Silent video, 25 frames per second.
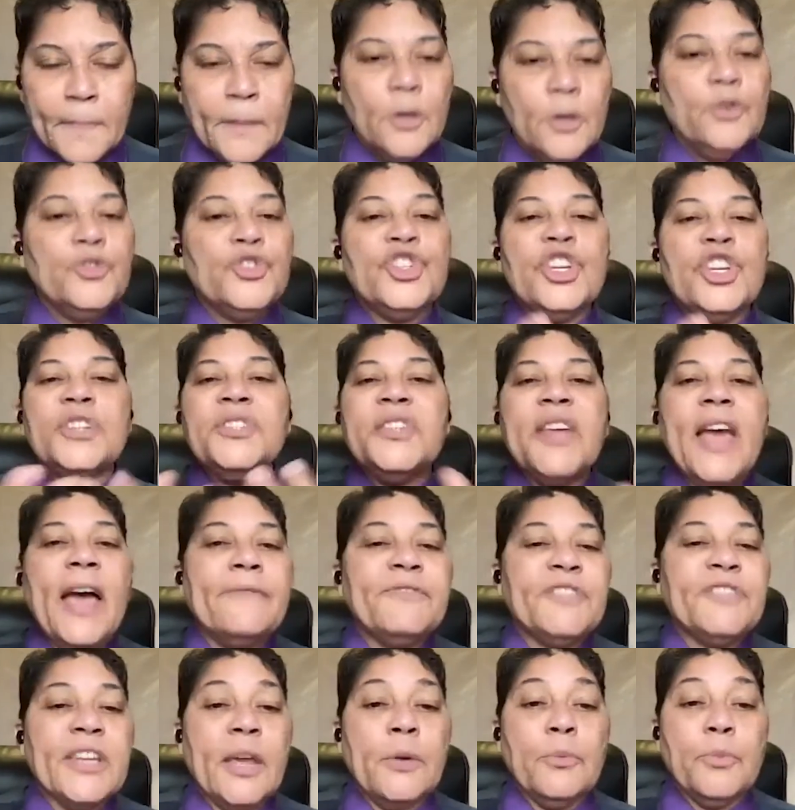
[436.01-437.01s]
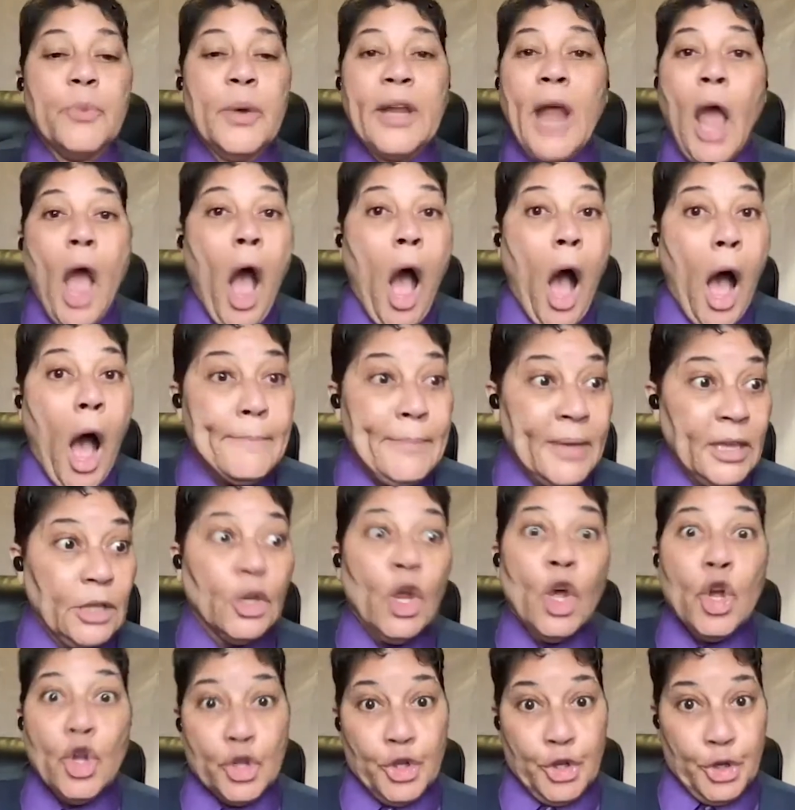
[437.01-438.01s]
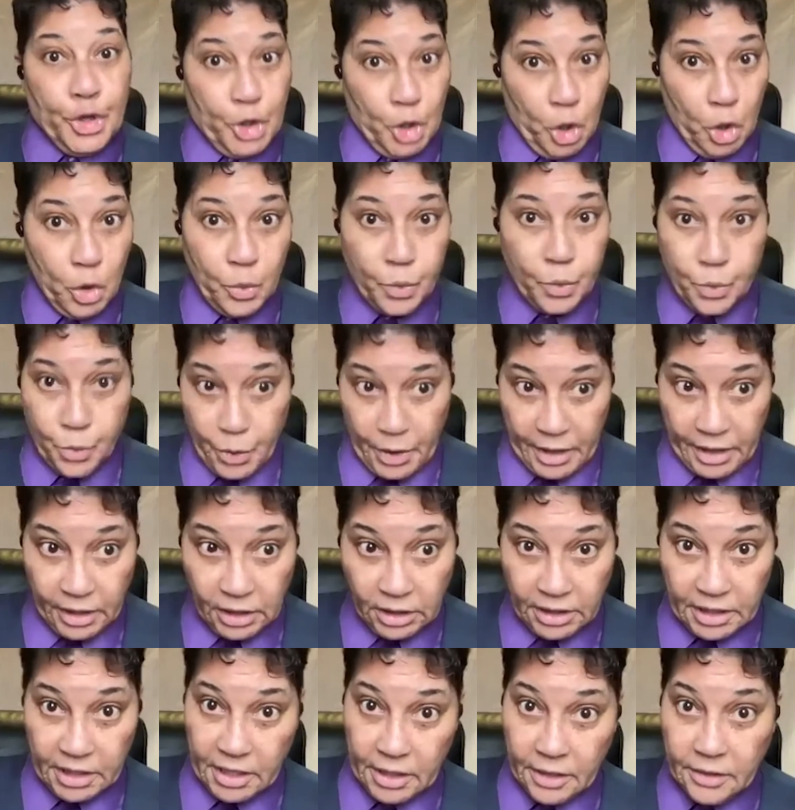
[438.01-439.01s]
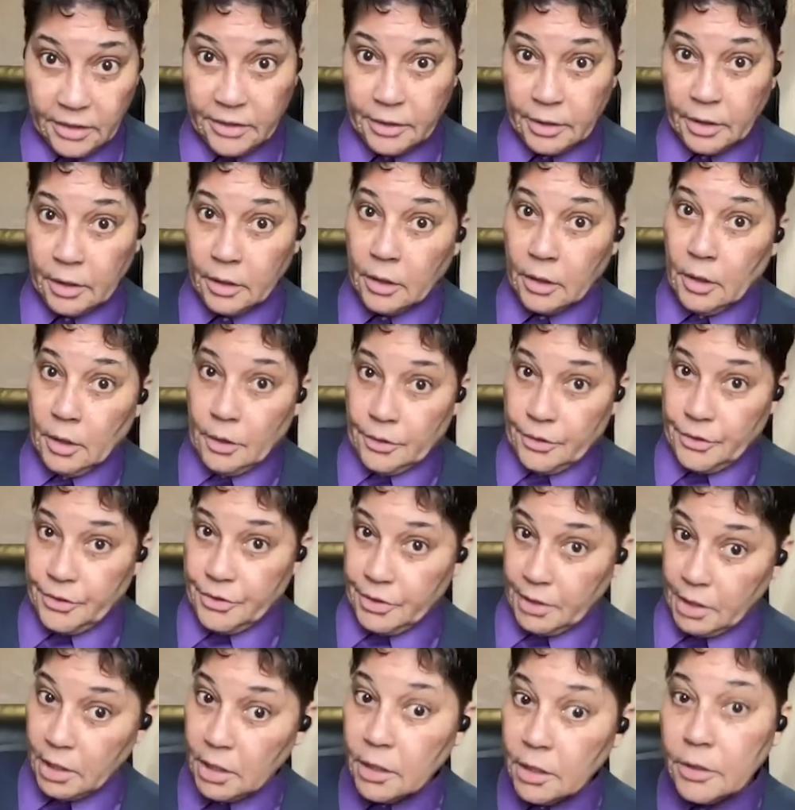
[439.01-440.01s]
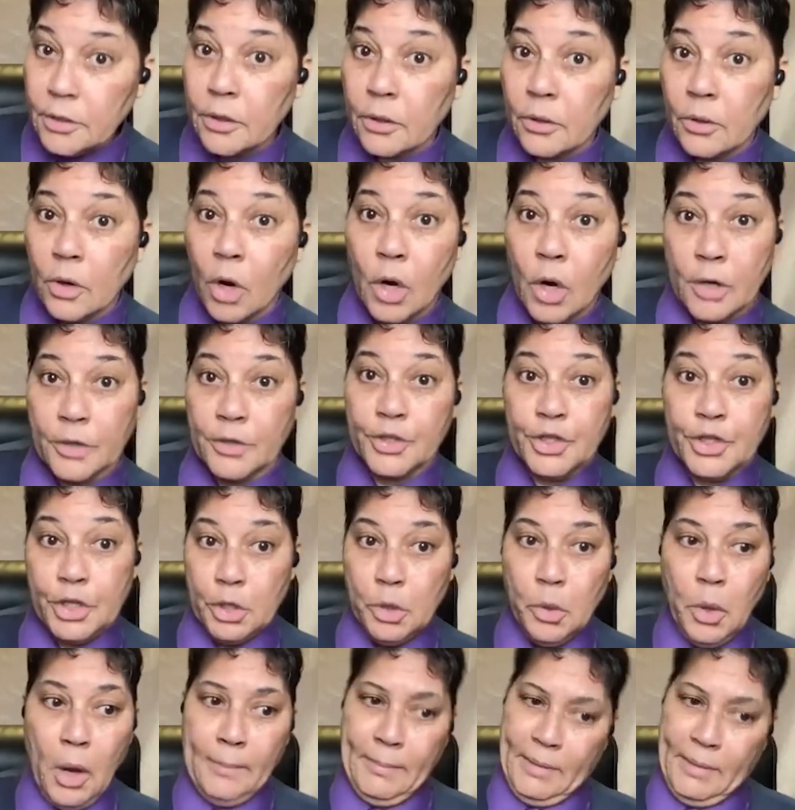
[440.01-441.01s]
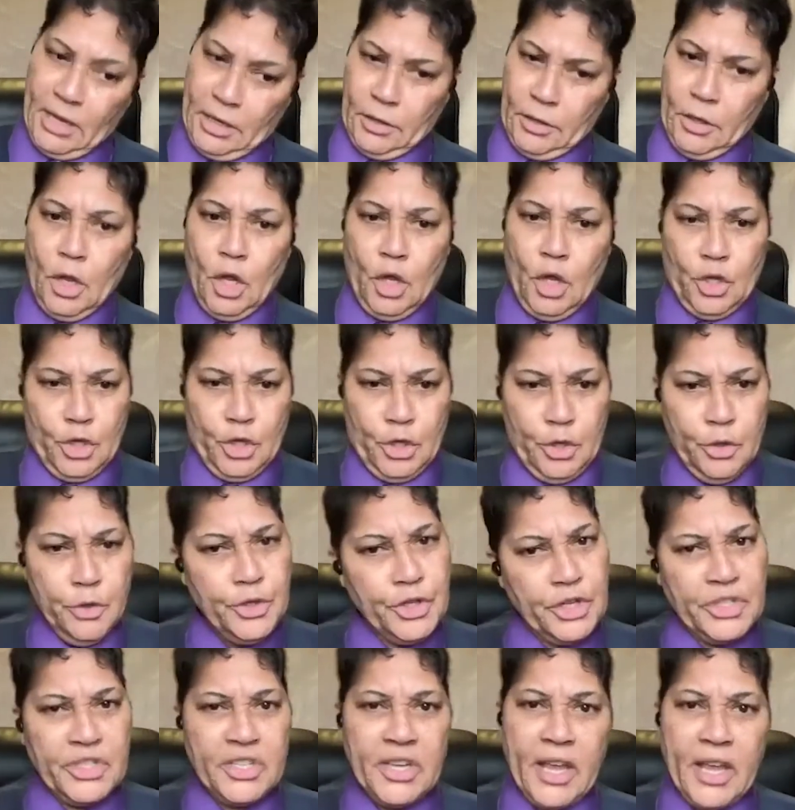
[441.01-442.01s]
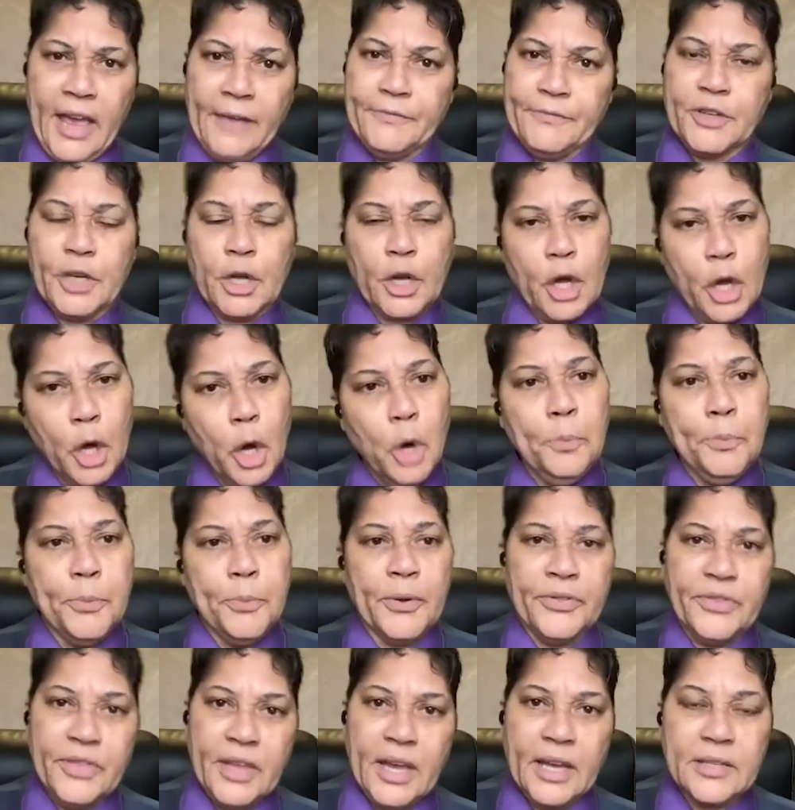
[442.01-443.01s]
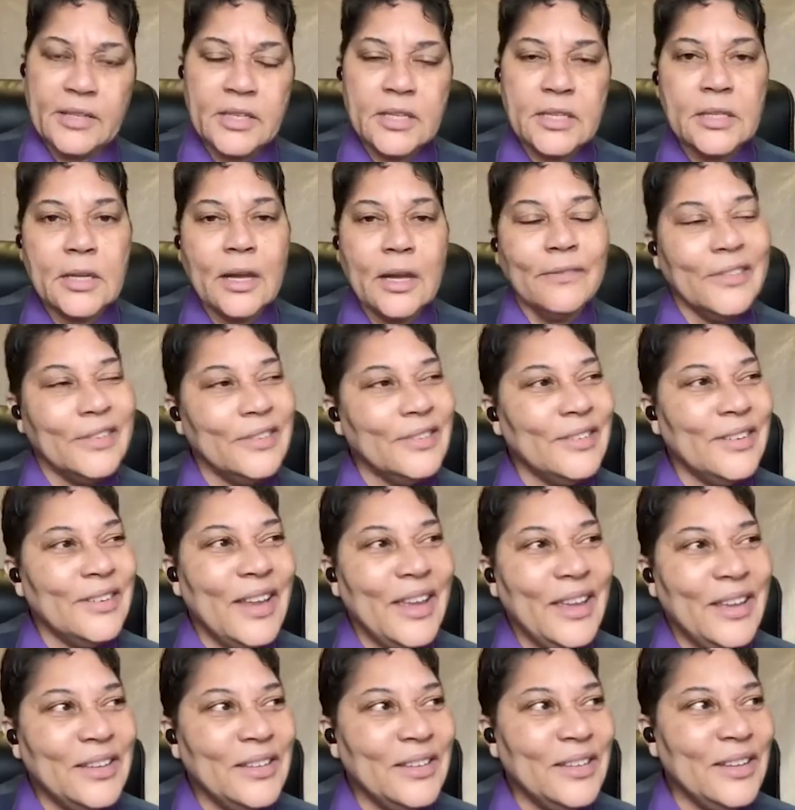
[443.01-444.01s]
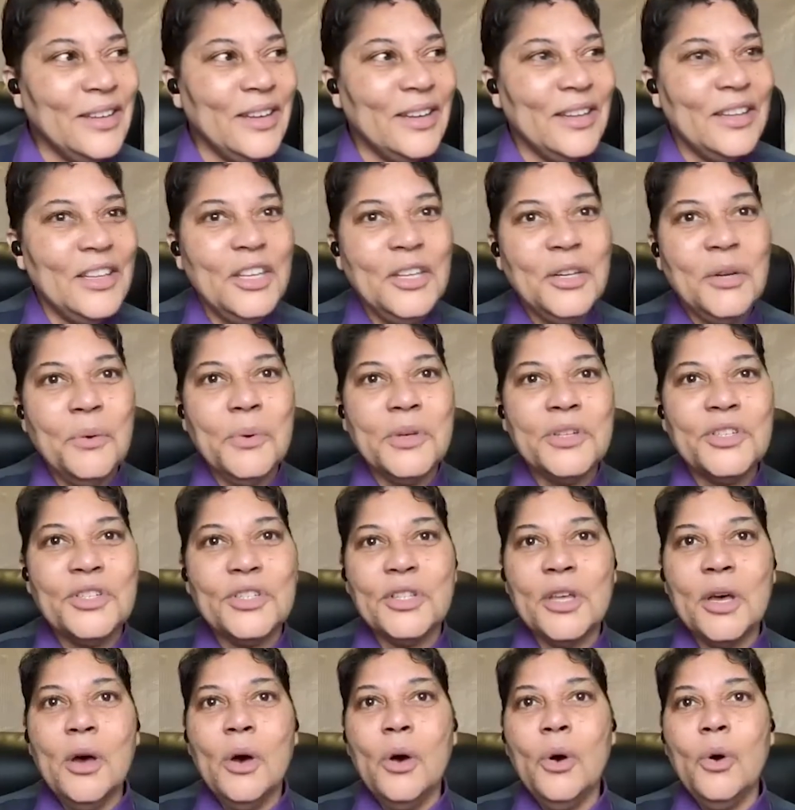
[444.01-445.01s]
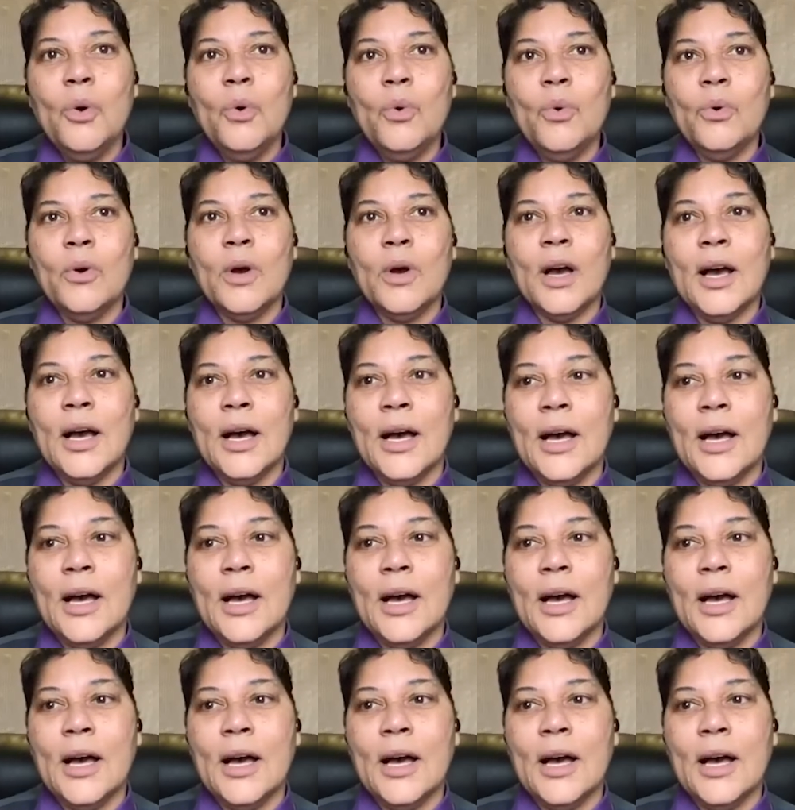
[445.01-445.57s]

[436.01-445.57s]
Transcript: You just have to get ready. I mean, you're really in the theater, aren't you? I mean, you just have to cope with that stuff. And you know, as though